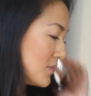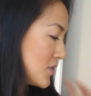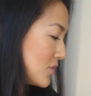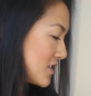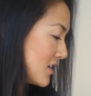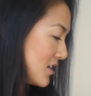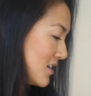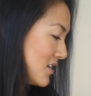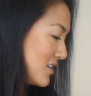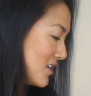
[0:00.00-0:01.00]
So it's
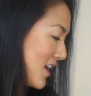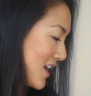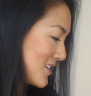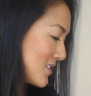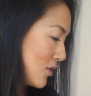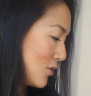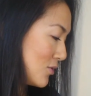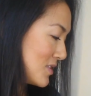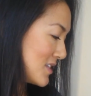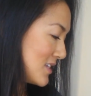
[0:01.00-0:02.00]
S
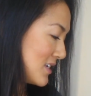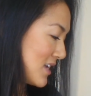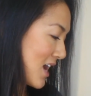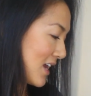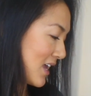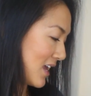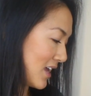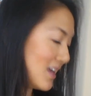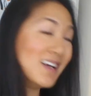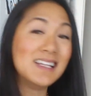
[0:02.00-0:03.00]
O C I
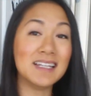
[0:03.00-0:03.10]
A